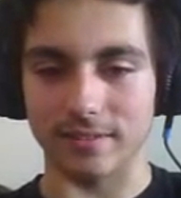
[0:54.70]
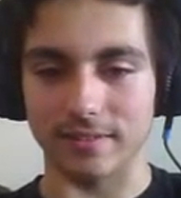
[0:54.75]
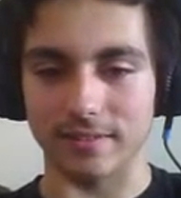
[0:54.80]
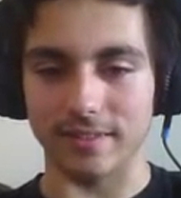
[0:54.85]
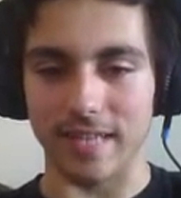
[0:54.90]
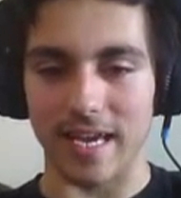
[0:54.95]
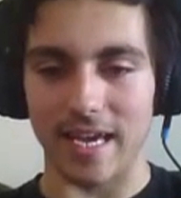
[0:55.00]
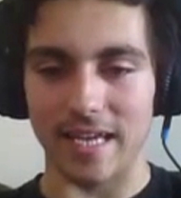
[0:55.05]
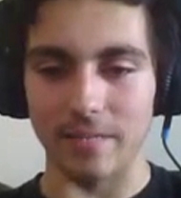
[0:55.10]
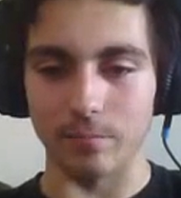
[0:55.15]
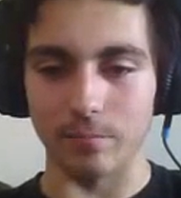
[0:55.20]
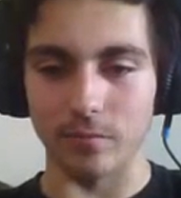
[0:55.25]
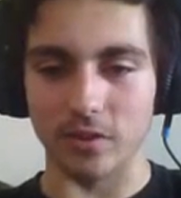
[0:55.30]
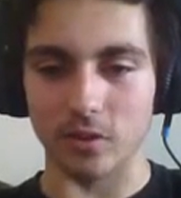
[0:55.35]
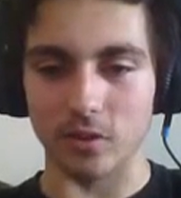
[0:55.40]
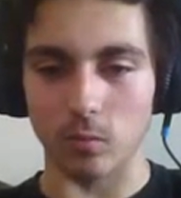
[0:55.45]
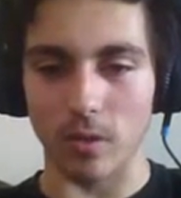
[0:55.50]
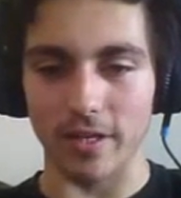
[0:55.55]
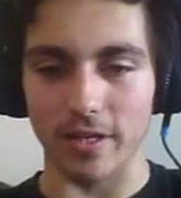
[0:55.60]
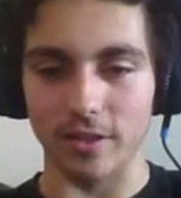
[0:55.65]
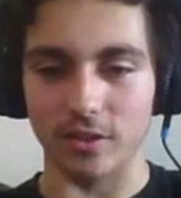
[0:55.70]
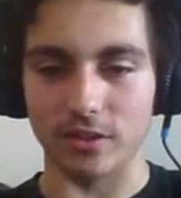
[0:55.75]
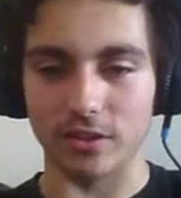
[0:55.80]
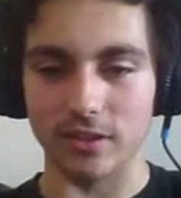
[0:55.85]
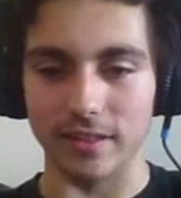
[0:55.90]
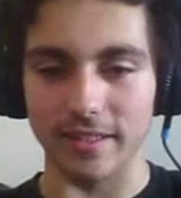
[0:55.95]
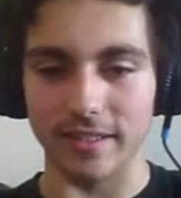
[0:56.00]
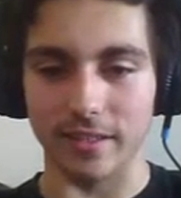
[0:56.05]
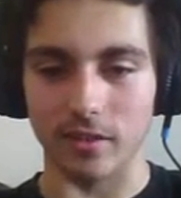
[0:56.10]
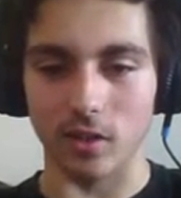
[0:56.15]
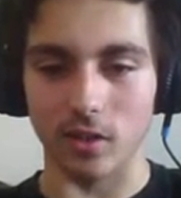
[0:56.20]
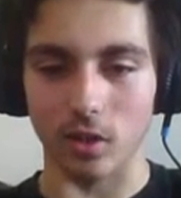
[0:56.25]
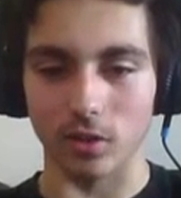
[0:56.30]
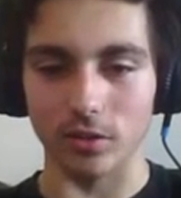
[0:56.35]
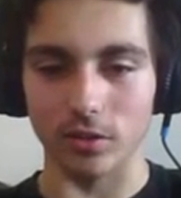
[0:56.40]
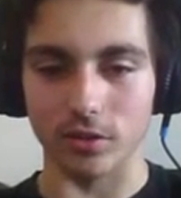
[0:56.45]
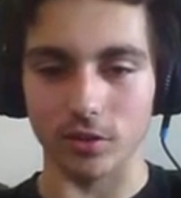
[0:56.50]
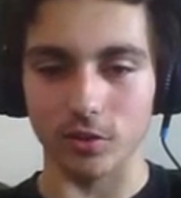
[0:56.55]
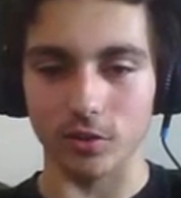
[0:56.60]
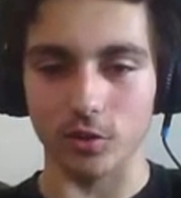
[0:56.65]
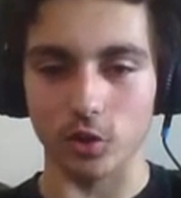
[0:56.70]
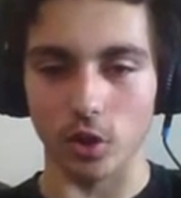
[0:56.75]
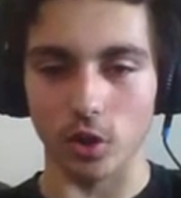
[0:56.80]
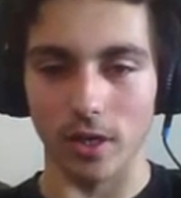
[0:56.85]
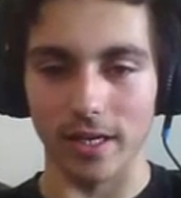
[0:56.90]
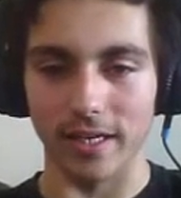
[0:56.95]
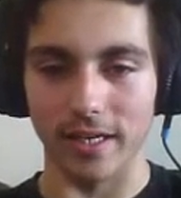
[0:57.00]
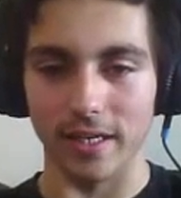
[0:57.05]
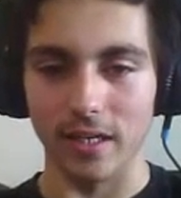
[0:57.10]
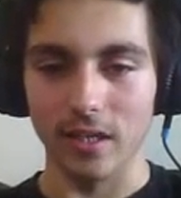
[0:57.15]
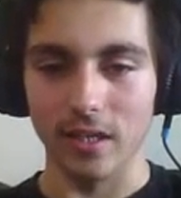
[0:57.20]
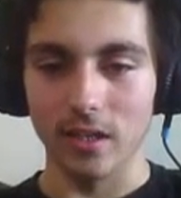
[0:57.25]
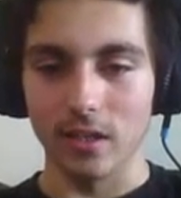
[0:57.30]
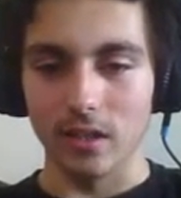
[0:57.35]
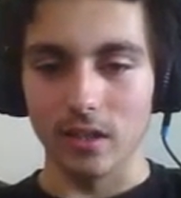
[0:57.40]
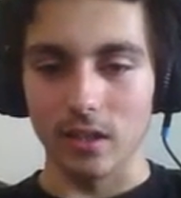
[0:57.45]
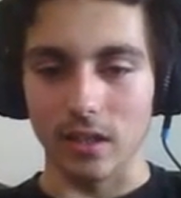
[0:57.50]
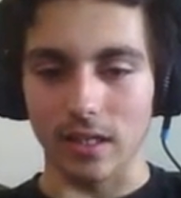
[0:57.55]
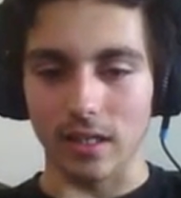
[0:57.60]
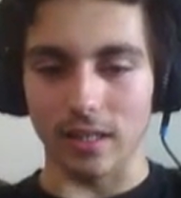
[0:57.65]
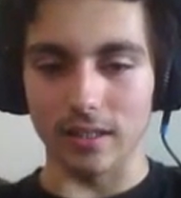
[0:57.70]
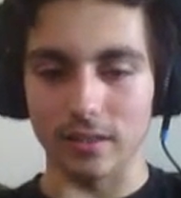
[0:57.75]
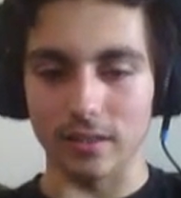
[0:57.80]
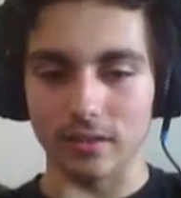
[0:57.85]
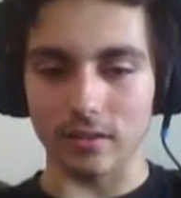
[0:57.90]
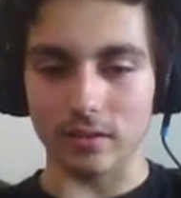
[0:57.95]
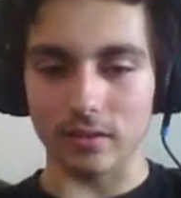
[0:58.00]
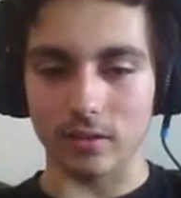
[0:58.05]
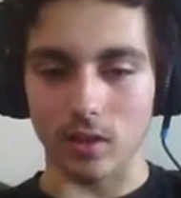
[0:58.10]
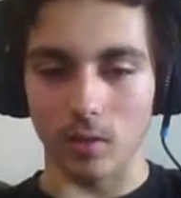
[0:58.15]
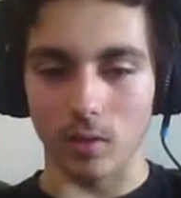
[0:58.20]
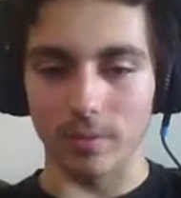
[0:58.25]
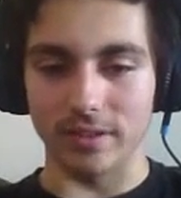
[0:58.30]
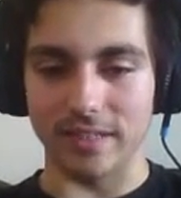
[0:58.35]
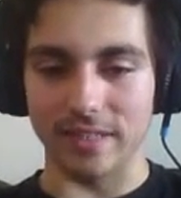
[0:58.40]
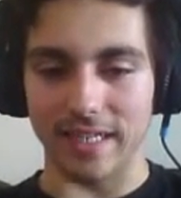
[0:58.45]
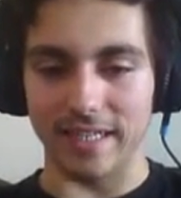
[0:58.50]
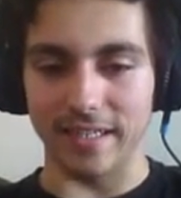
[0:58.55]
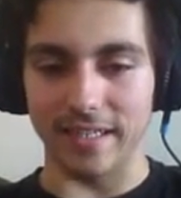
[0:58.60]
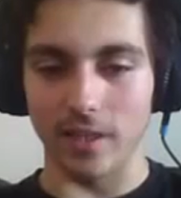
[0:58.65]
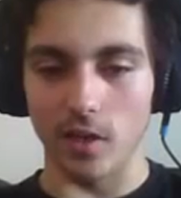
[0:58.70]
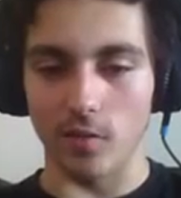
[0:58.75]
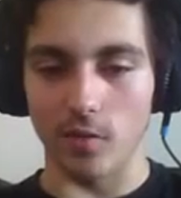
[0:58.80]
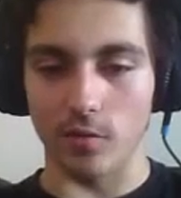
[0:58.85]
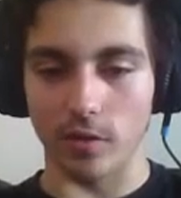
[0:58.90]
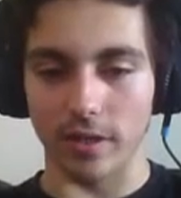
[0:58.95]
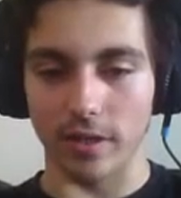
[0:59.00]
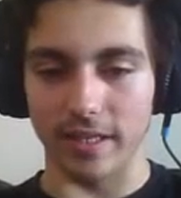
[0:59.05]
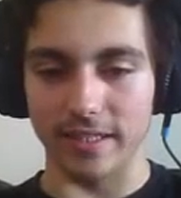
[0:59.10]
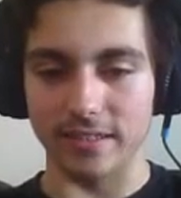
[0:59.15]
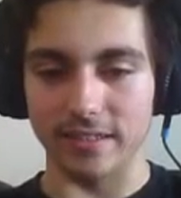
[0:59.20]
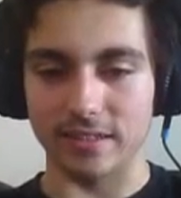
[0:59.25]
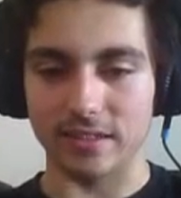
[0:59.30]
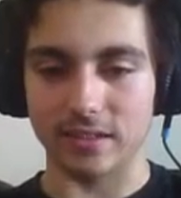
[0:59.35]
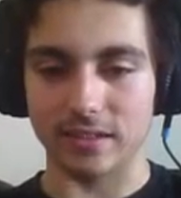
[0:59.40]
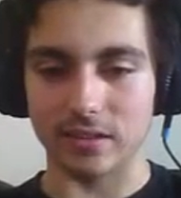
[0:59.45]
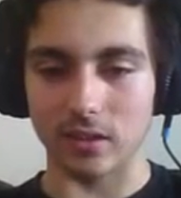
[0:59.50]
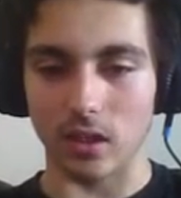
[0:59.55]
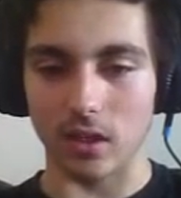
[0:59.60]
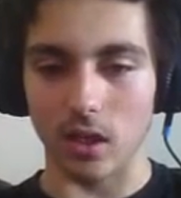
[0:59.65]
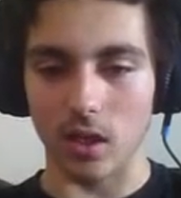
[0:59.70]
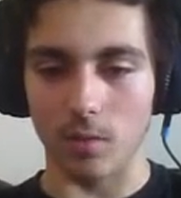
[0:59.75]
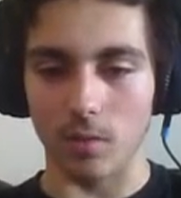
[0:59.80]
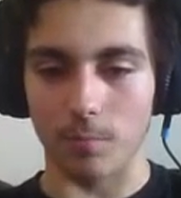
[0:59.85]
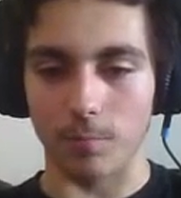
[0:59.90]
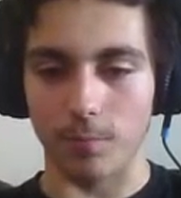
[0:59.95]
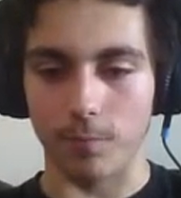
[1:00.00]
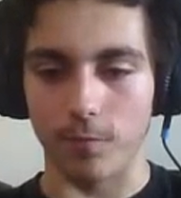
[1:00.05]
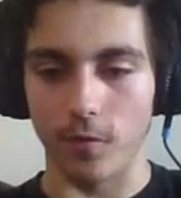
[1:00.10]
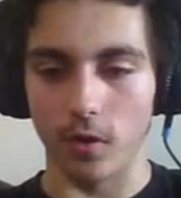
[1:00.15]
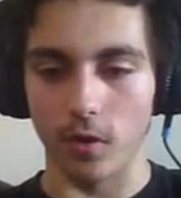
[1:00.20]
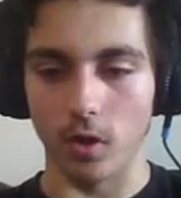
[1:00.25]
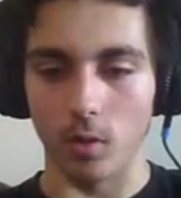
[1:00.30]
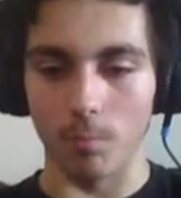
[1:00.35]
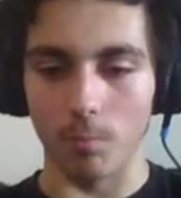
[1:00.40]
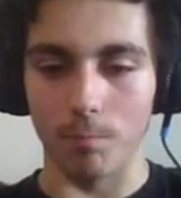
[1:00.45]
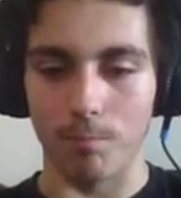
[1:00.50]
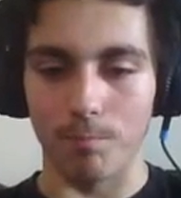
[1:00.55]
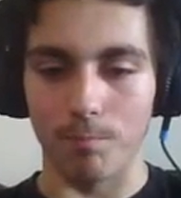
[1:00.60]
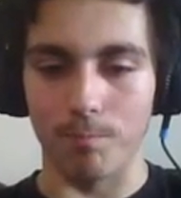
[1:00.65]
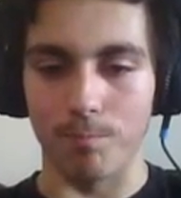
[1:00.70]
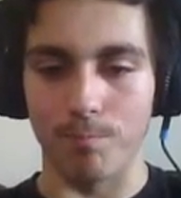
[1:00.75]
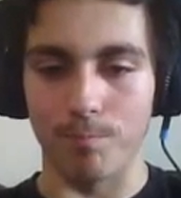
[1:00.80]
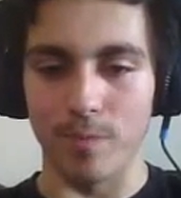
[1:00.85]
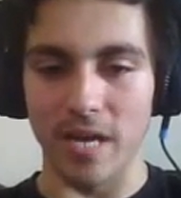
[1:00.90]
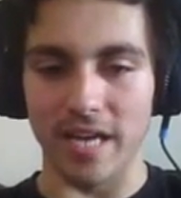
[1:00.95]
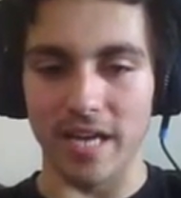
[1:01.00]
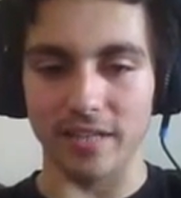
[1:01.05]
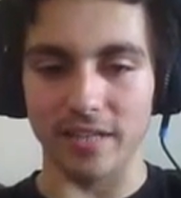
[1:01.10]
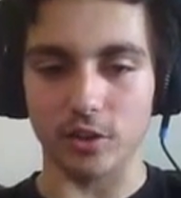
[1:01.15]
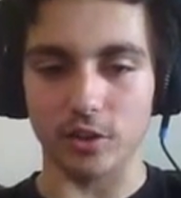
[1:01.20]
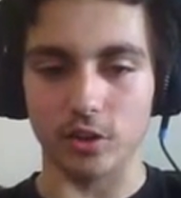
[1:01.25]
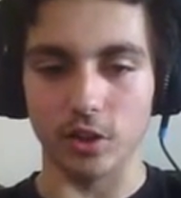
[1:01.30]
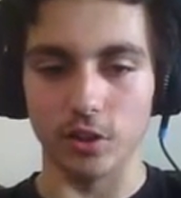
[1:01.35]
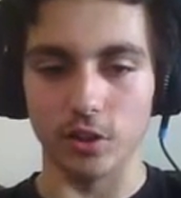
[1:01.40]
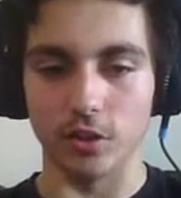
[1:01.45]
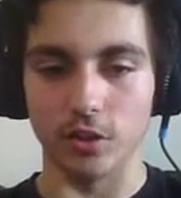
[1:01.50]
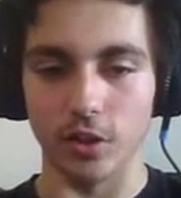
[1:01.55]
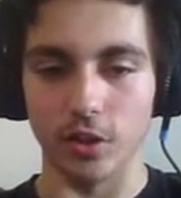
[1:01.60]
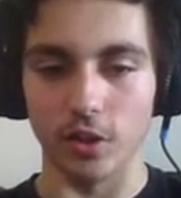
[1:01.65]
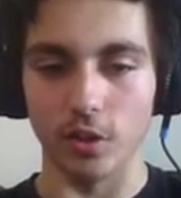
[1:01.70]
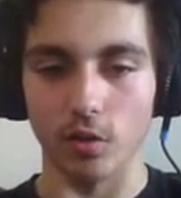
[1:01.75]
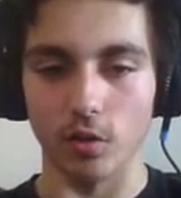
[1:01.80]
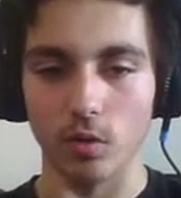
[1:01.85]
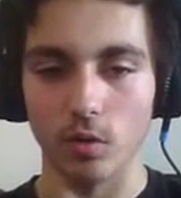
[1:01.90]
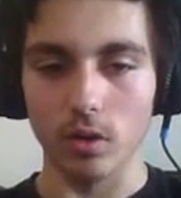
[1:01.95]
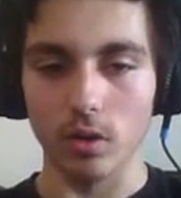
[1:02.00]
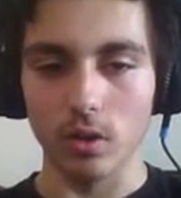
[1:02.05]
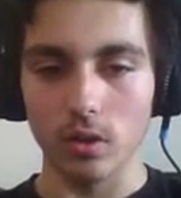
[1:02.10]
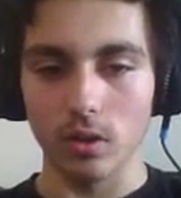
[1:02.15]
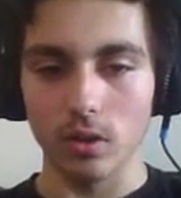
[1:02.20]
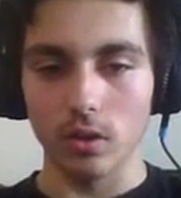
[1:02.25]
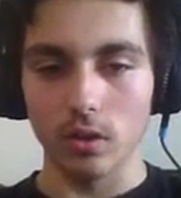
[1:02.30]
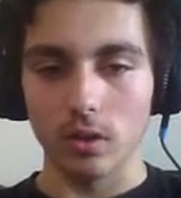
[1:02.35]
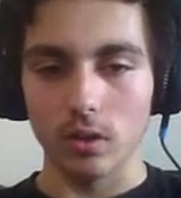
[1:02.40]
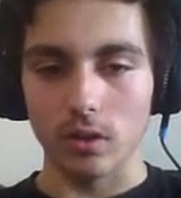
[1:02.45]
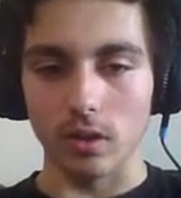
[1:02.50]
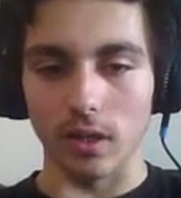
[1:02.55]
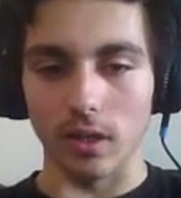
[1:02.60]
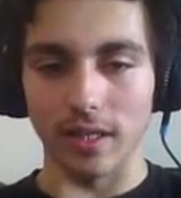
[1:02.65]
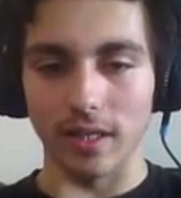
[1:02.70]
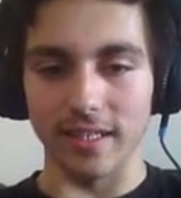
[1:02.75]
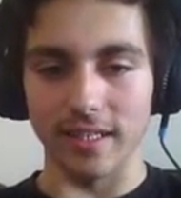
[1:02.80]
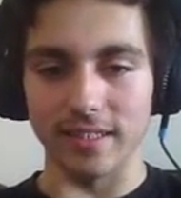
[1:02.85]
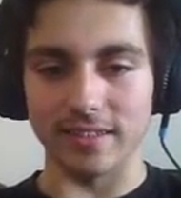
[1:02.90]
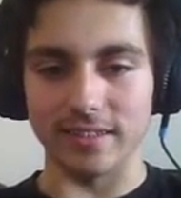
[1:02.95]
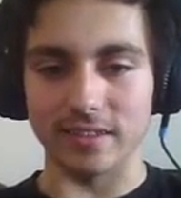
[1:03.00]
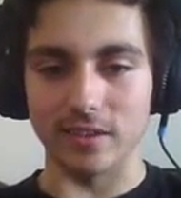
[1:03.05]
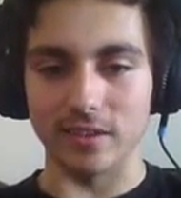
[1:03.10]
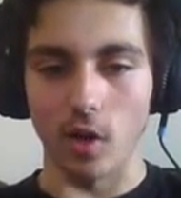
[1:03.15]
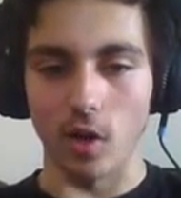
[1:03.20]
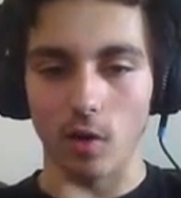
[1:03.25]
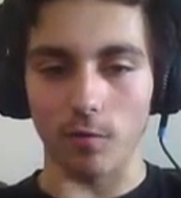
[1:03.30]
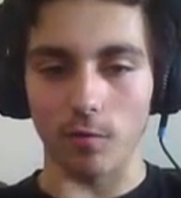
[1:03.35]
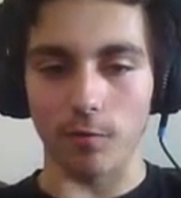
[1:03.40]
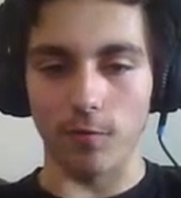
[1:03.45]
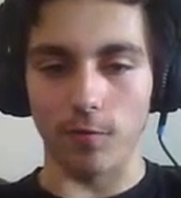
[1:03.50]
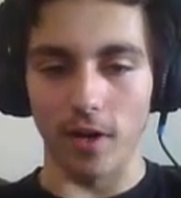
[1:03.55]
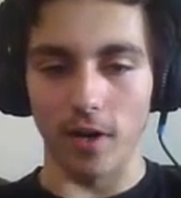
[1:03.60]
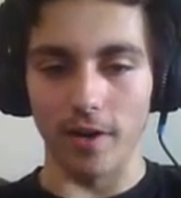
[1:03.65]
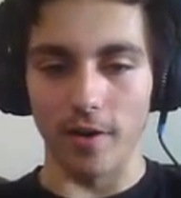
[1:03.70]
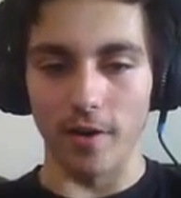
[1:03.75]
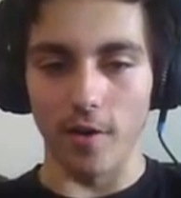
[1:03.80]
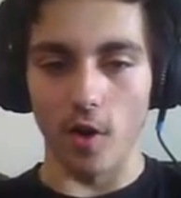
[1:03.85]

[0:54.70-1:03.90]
games where you just need to concentrate and commentating over it is a full-on bitch to do. Like, it's not fun at